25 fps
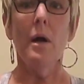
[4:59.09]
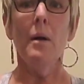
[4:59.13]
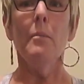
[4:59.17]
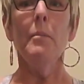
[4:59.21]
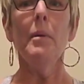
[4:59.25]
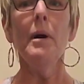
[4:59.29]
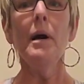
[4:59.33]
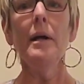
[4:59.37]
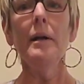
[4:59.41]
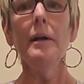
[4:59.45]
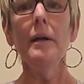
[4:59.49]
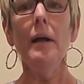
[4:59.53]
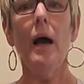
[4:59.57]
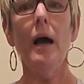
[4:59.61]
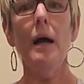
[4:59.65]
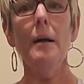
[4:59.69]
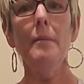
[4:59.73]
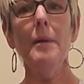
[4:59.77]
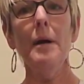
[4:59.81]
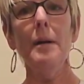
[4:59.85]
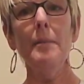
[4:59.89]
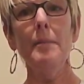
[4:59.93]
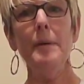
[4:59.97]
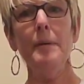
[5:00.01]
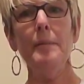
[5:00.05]
But I
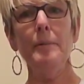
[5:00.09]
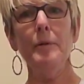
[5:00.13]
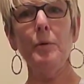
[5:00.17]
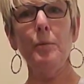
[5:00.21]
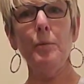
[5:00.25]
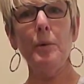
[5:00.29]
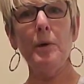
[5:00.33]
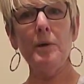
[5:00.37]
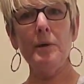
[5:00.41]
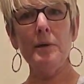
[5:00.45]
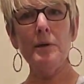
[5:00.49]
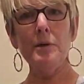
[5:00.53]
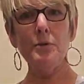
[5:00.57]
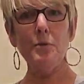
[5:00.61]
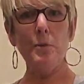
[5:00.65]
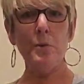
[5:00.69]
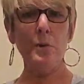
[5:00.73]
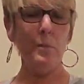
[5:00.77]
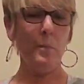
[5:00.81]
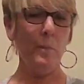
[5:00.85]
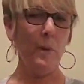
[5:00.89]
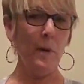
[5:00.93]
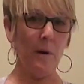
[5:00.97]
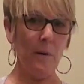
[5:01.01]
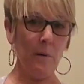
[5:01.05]
might be able to wear this with
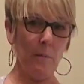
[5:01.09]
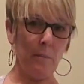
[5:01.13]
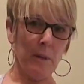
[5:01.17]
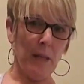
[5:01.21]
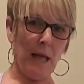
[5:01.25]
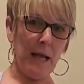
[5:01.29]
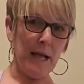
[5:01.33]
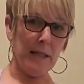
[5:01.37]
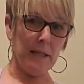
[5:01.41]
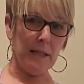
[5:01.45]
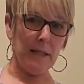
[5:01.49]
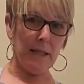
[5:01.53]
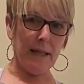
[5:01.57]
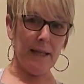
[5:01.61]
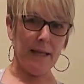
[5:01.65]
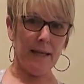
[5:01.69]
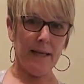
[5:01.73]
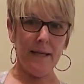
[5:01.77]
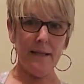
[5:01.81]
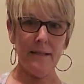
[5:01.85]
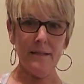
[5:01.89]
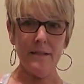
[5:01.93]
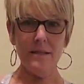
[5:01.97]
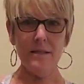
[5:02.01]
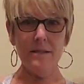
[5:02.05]
a pair of black
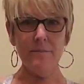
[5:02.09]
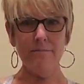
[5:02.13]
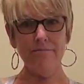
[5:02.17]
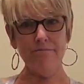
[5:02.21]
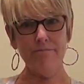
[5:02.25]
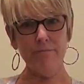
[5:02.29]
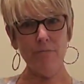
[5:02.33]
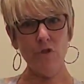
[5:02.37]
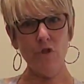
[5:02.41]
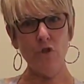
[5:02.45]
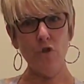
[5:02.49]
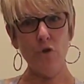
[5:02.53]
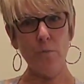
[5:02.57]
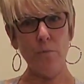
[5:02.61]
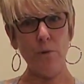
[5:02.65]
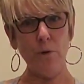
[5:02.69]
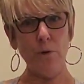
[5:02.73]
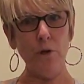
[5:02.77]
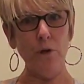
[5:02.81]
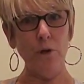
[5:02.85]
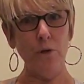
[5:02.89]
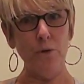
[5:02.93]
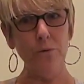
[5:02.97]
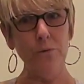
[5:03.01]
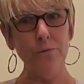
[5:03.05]
leggings. Super
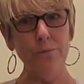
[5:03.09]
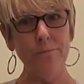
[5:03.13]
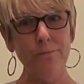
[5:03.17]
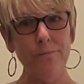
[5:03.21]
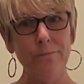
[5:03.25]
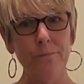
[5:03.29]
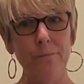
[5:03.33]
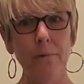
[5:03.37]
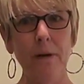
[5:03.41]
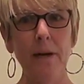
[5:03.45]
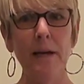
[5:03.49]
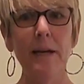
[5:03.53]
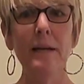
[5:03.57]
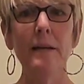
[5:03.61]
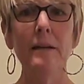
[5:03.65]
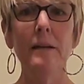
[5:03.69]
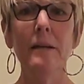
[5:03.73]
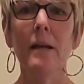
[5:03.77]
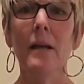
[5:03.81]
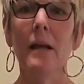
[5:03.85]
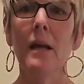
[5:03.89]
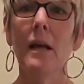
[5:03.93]
cute, right?